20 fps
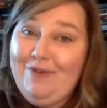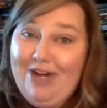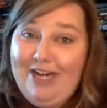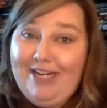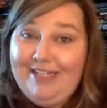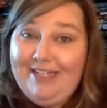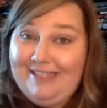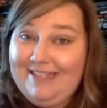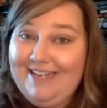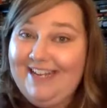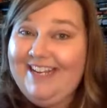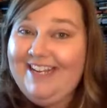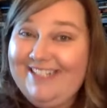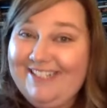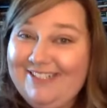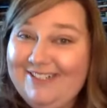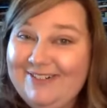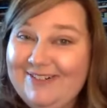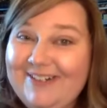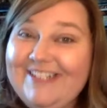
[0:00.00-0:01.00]
Frankenstein
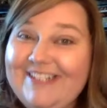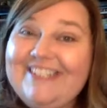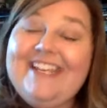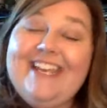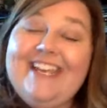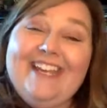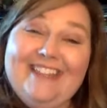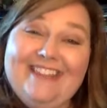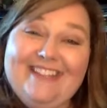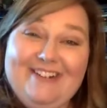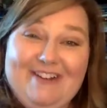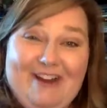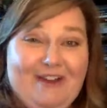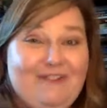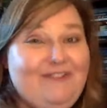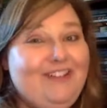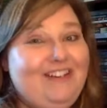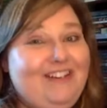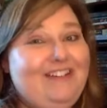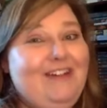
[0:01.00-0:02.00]
shorts and the
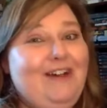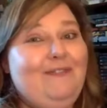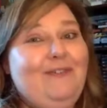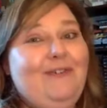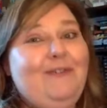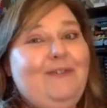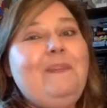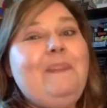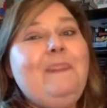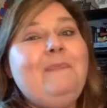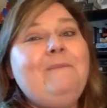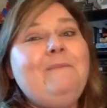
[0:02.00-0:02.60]
graphic novel.